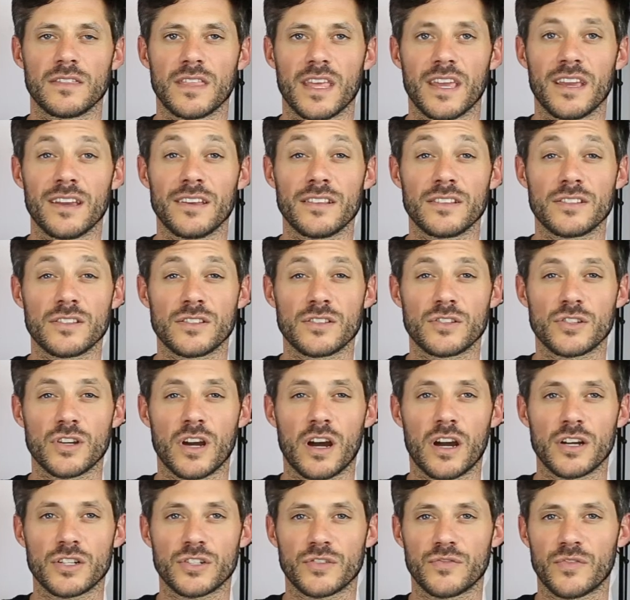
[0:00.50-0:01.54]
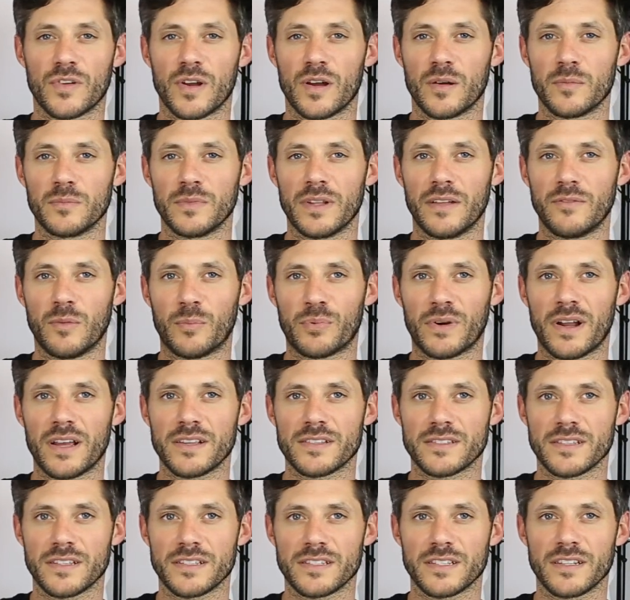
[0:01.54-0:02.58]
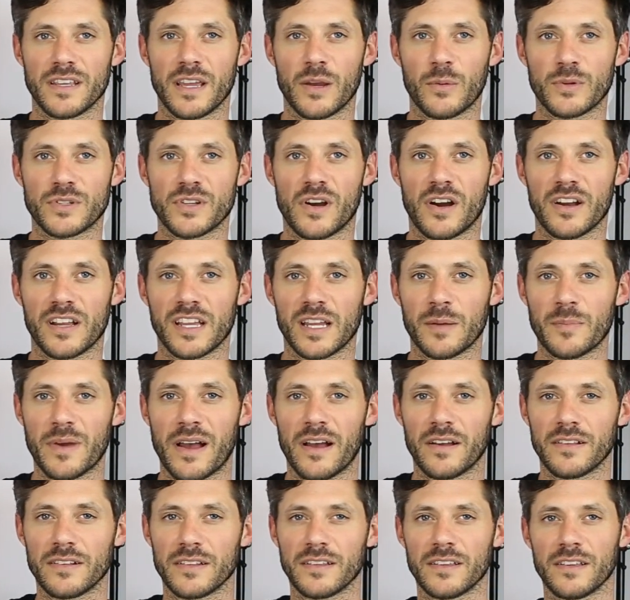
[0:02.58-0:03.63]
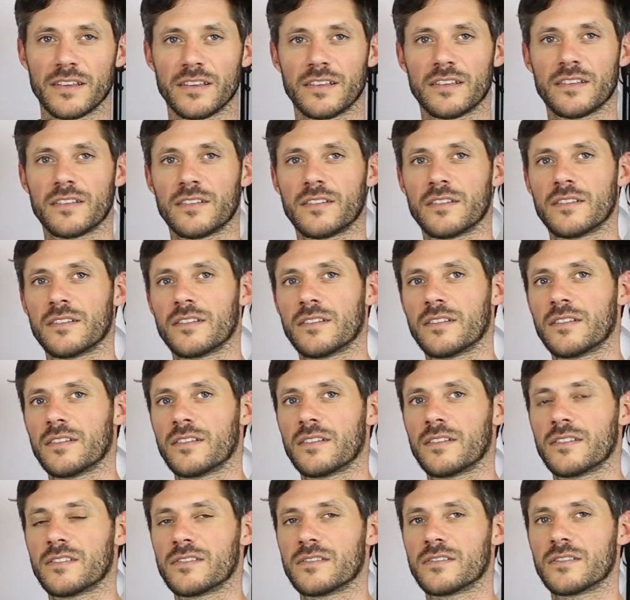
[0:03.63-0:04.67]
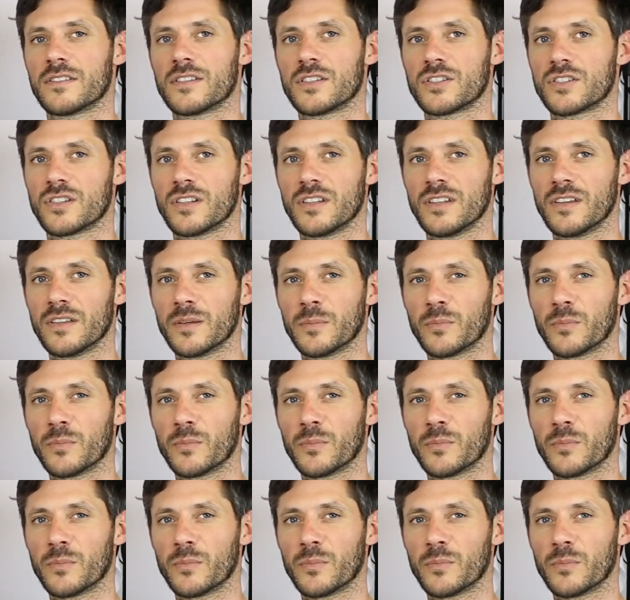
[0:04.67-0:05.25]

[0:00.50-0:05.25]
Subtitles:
Hey, this is Josh from Level Press, and today we're talking about chenille